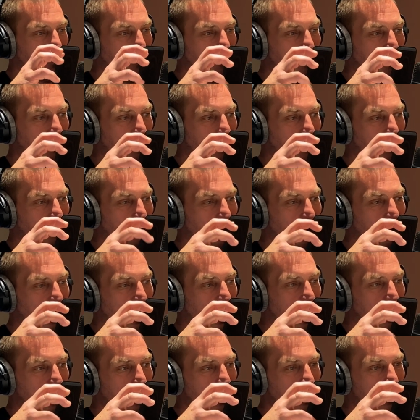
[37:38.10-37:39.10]
for
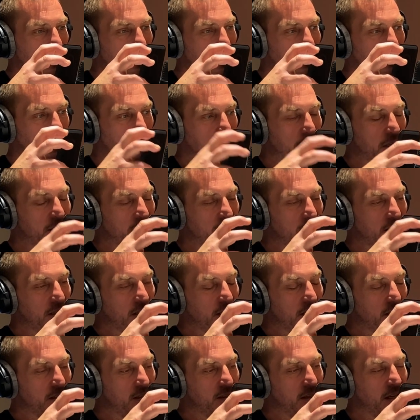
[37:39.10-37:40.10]
that species,
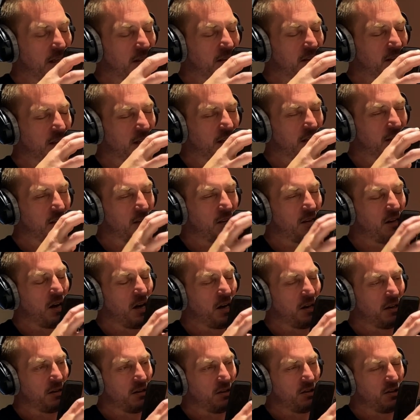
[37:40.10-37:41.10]
in the sense that it's
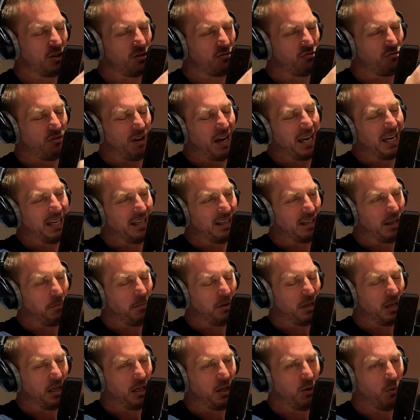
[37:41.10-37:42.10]
not degrading them
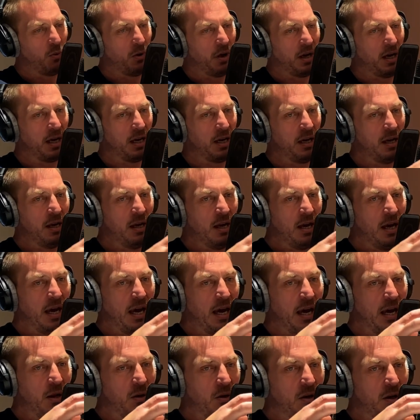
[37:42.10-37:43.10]
in any way,
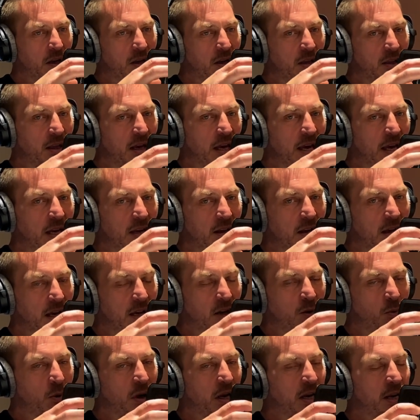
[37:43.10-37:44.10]
and in
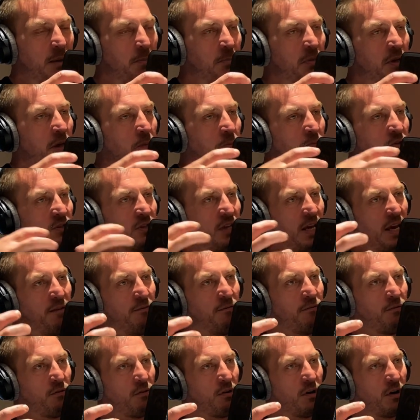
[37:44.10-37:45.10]
a way that becomes safe
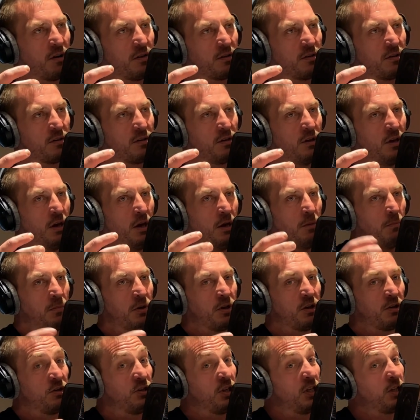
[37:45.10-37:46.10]
for us.
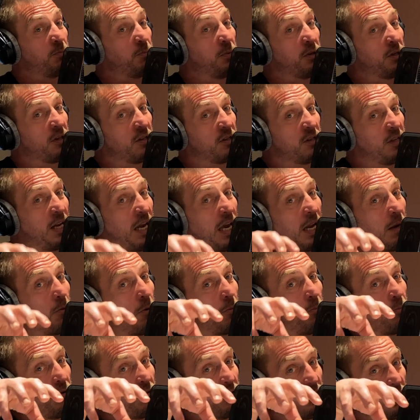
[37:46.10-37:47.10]
Because just because an
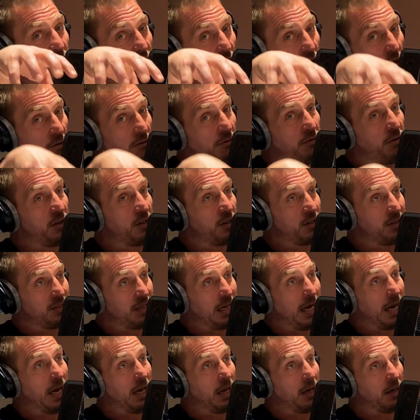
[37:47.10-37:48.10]
animal puts his hoof on the
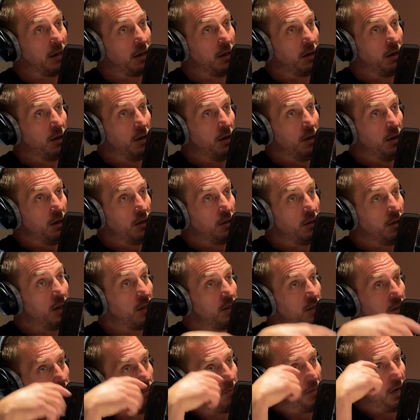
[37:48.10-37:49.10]
stand
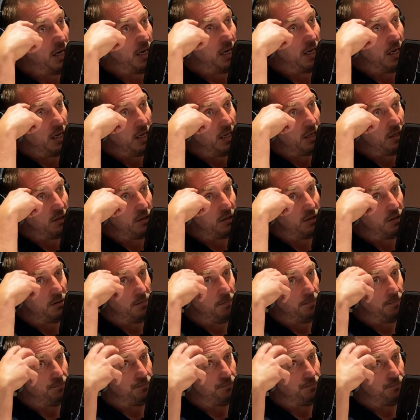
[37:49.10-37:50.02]
doesn't mean he is,